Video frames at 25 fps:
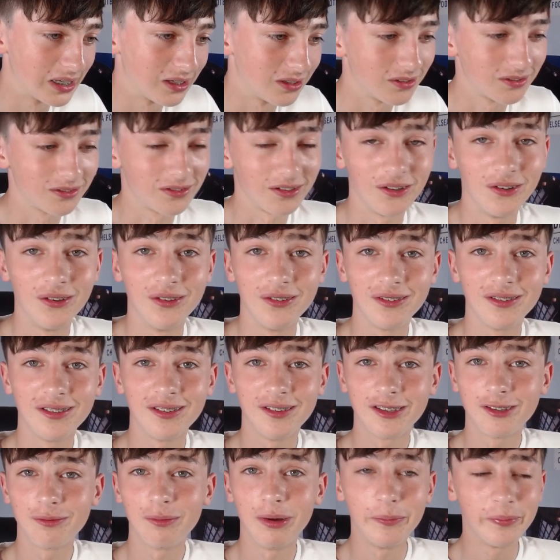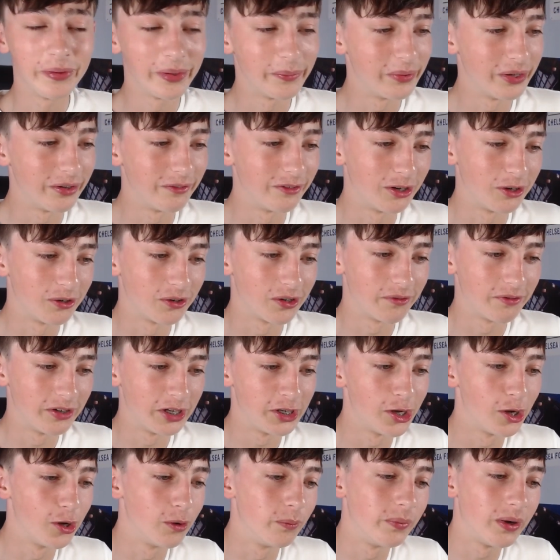So this might be a bit of a longer
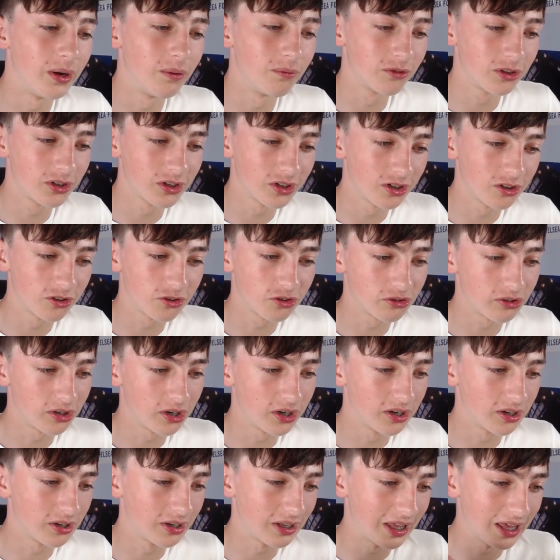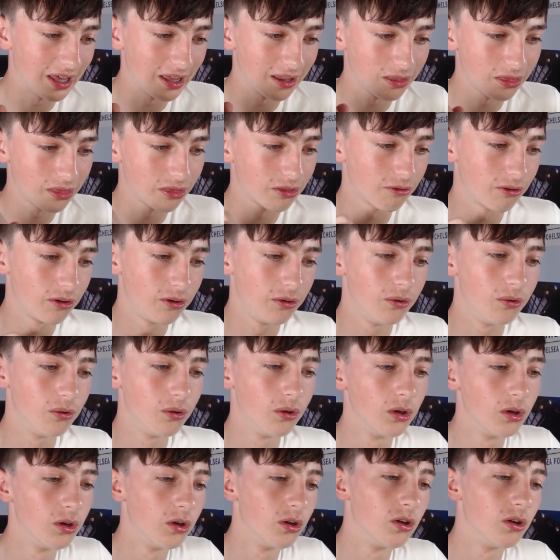video, but I'm gonna try and get through
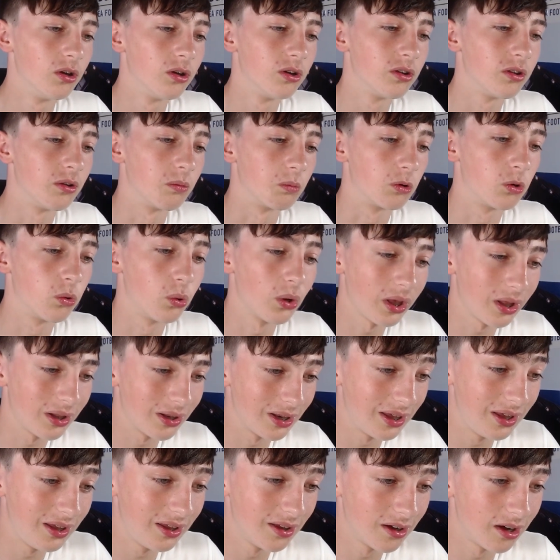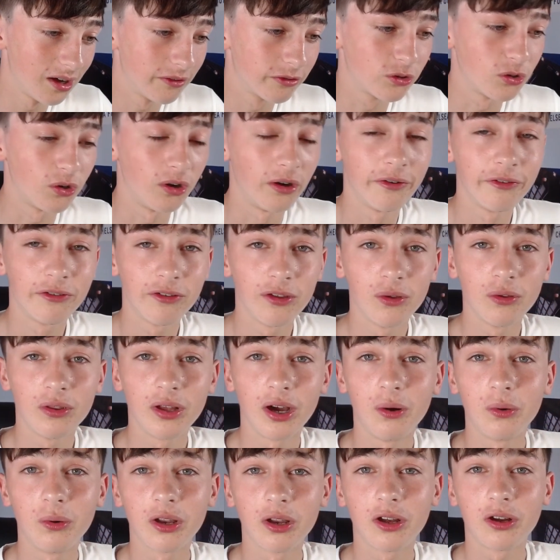them quickly. I've got a few that
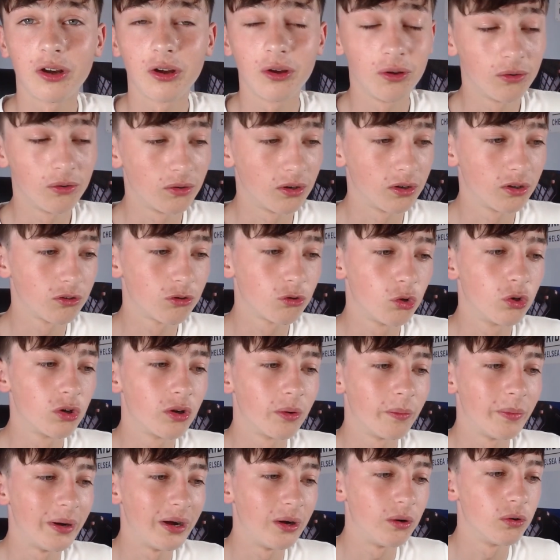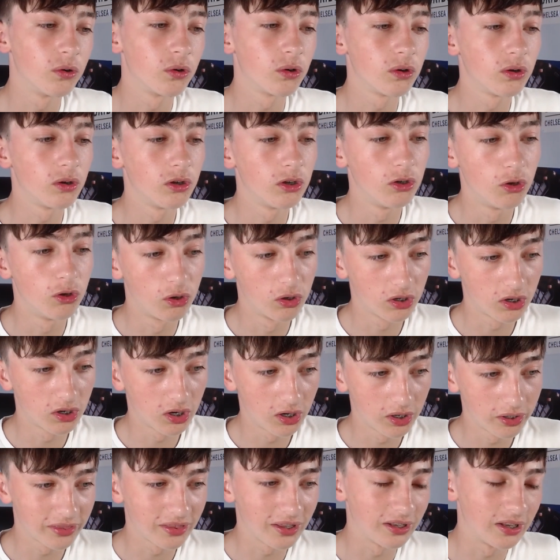I want to talk about
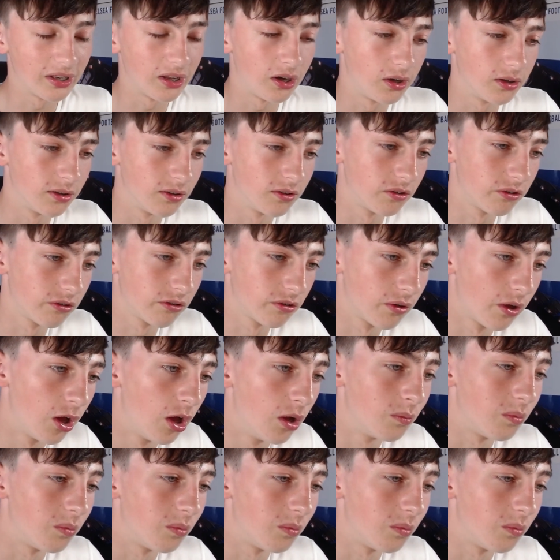longer than others.